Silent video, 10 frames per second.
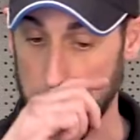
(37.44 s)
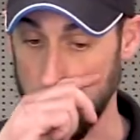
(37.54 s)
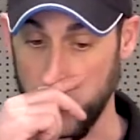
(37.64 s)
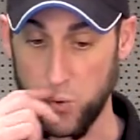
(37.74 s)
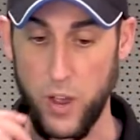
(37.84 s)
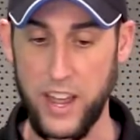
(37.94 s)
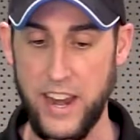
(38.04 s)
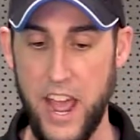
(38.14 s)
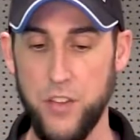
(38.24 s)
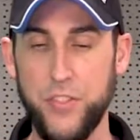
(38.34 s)
the two
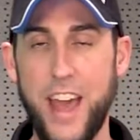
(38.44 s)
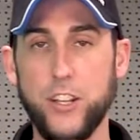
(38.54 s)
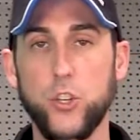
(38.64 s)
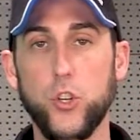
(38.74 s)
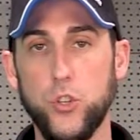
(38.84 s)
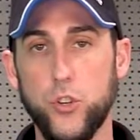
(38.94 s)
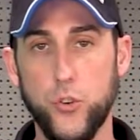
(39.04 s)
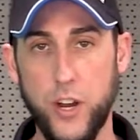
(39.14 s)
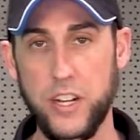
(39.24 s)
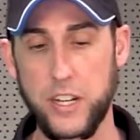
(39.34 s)
and how that could
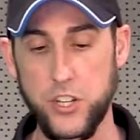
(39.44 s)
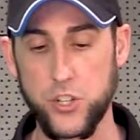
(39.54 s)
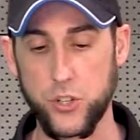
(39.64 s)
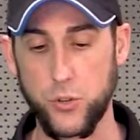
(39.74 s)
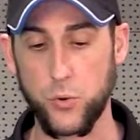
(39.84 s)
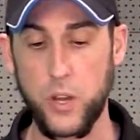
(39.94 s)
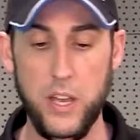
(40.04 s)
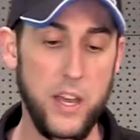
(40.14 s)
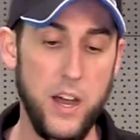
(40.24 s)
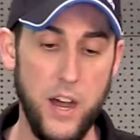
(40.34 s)
create an issue
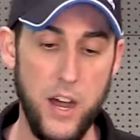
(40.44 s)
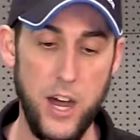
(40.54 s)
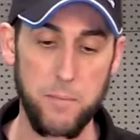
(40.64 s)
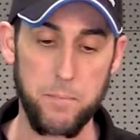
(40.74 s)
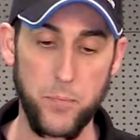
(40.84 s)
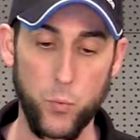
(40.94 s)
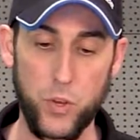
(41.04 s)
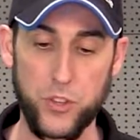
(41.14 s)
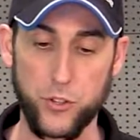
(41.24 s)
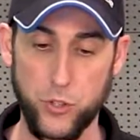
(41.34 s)
um,
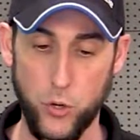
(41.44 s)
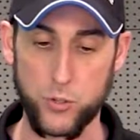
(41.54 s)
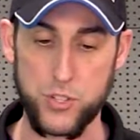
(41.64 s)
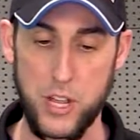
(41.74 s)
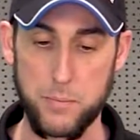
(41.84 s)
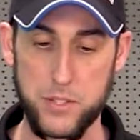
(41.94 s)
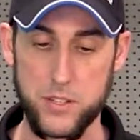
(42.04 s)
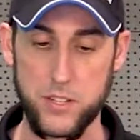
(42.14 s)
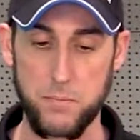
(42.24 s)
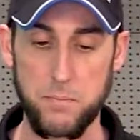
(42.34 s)
with your total stop
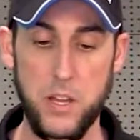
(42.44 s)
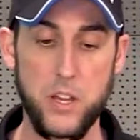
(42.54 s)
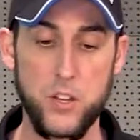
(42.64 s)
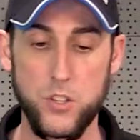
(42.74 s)
system.